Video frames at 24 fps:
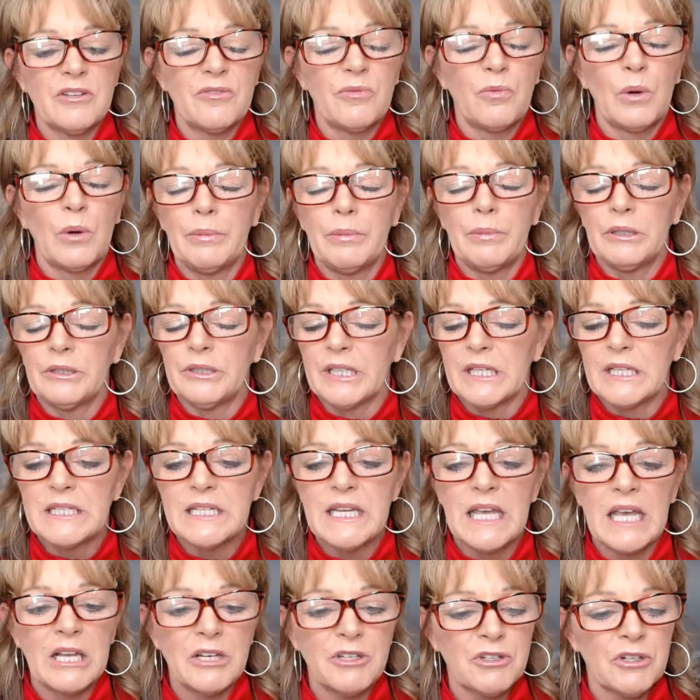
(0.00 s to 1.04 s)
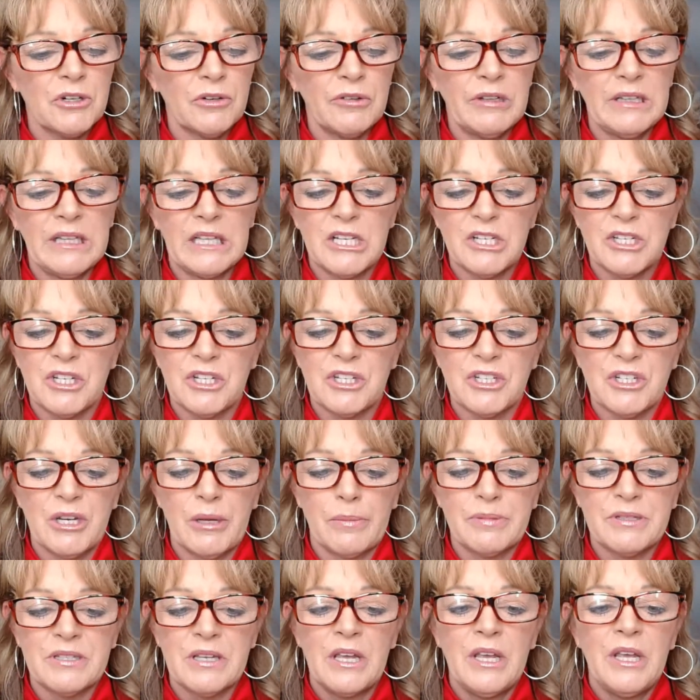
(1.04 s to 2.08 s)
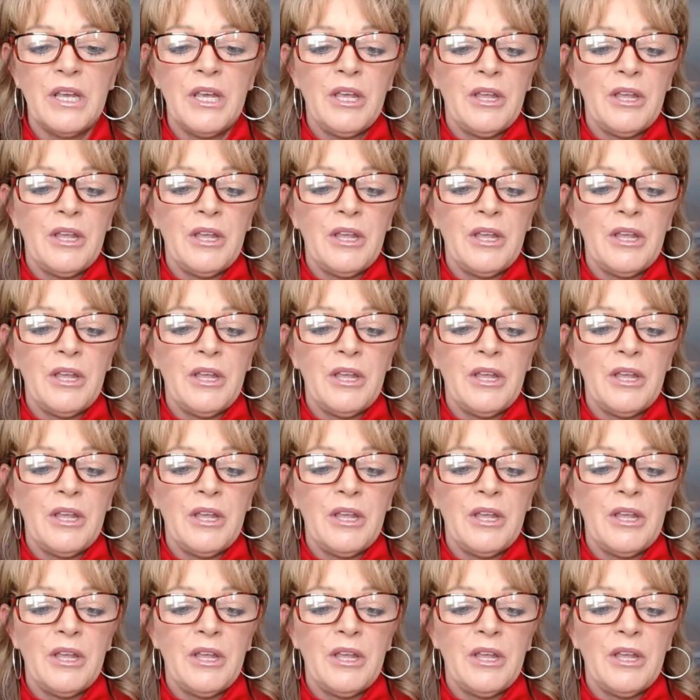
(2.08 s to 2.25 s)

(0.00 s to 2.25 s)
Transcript: if building intentional relationships,